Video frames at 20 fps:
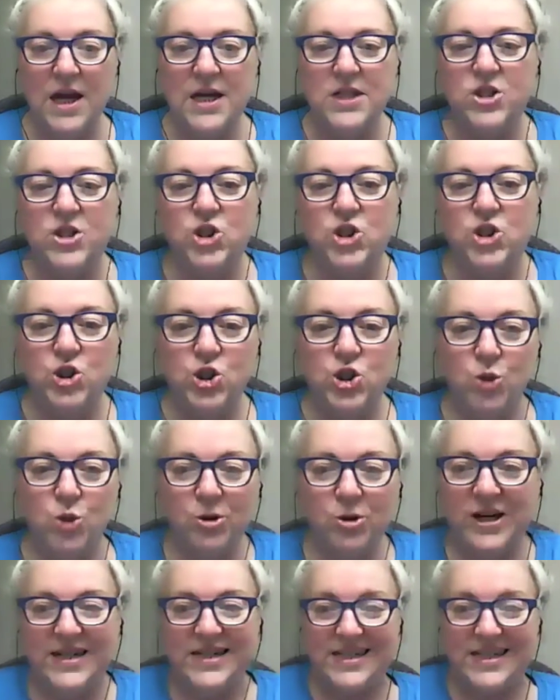Super
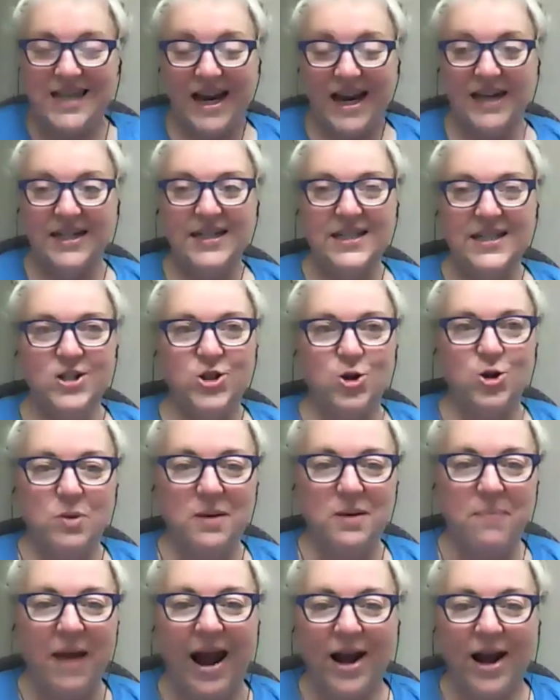excited to be
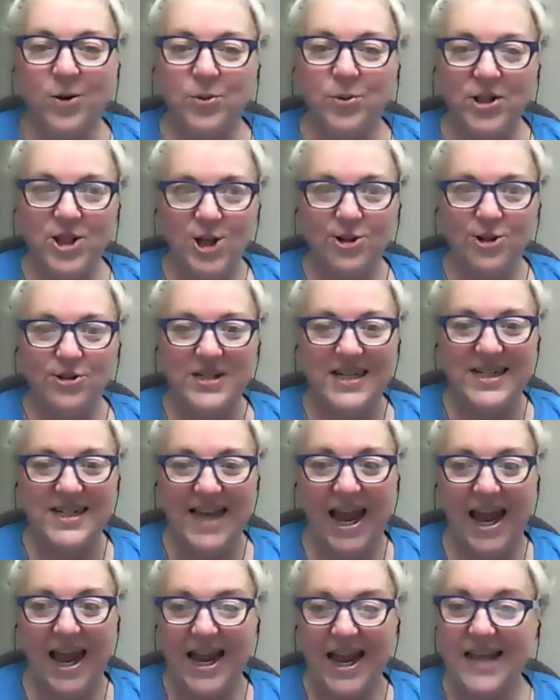back with you
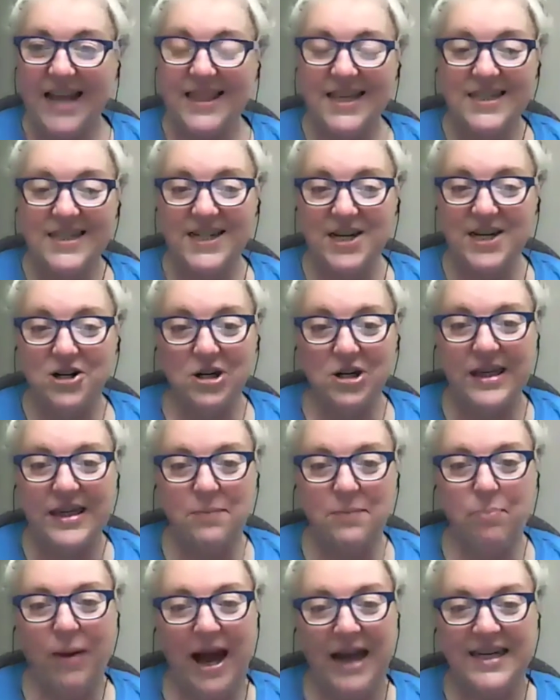today at the Dare to Leap
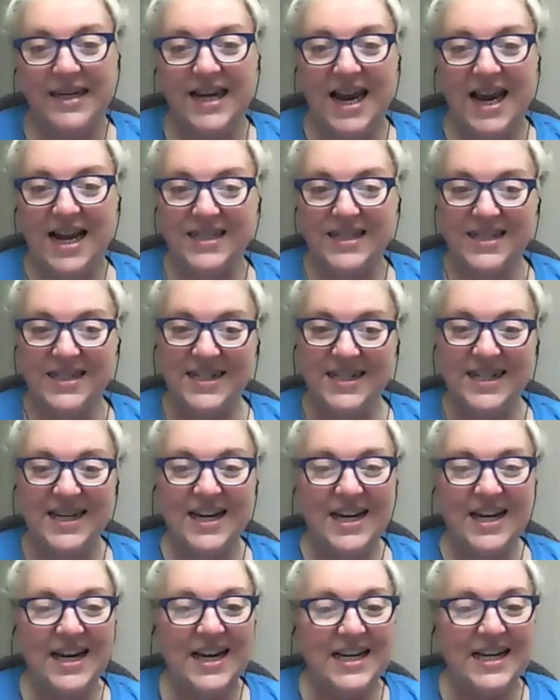podcast.
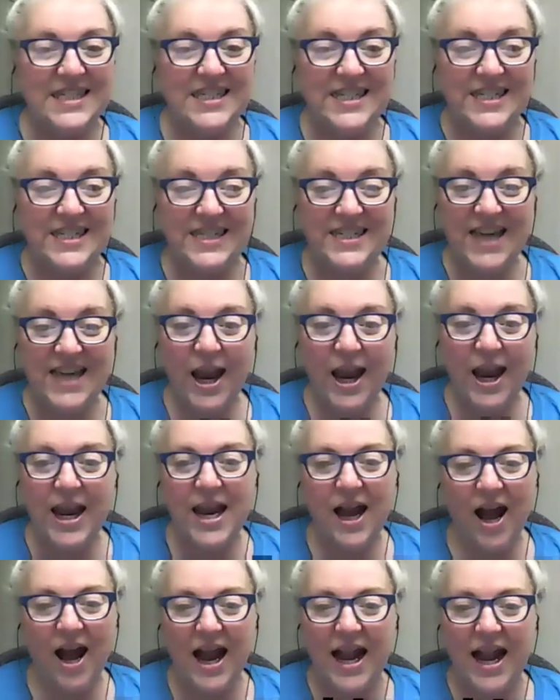
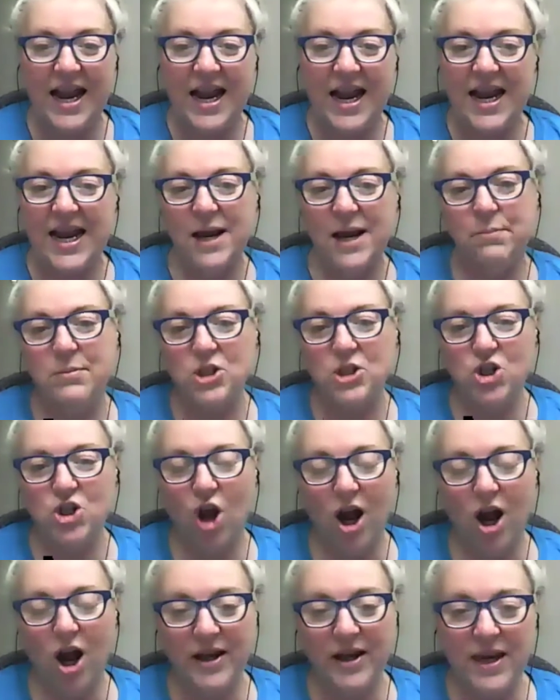Today, I am
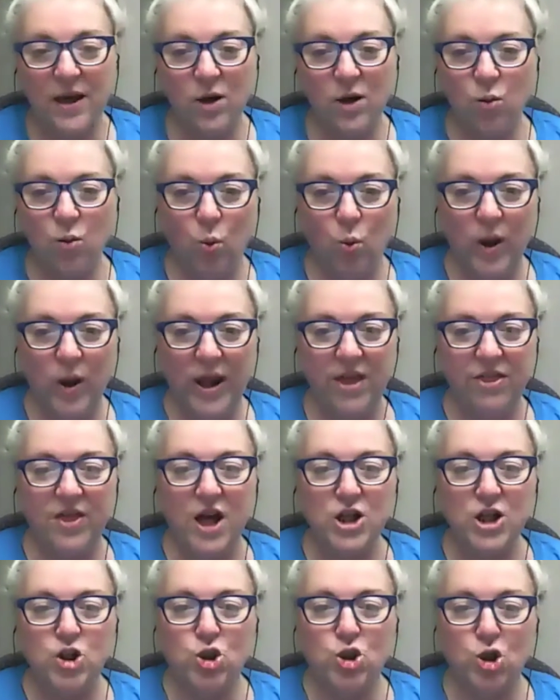talking with
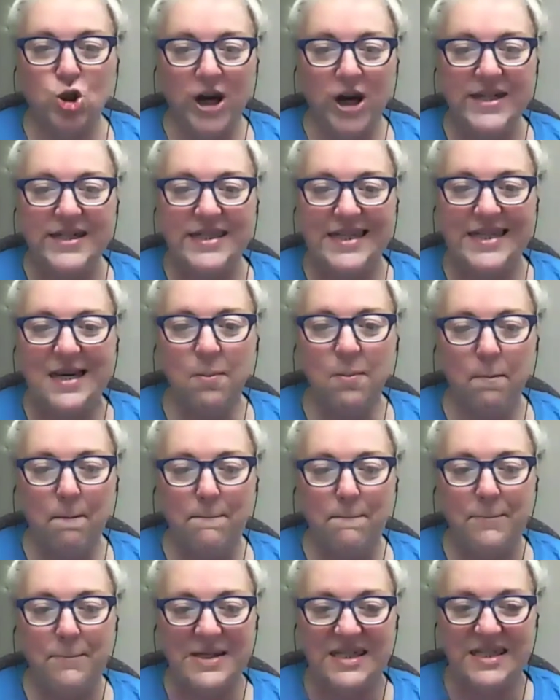Tracey
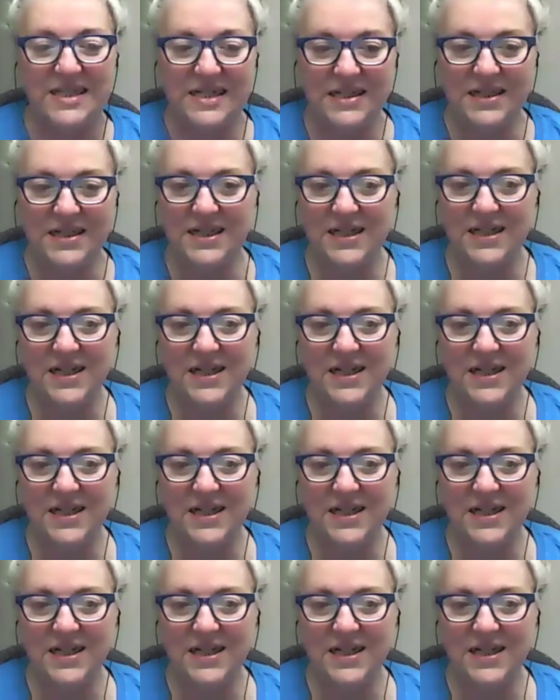Bissett.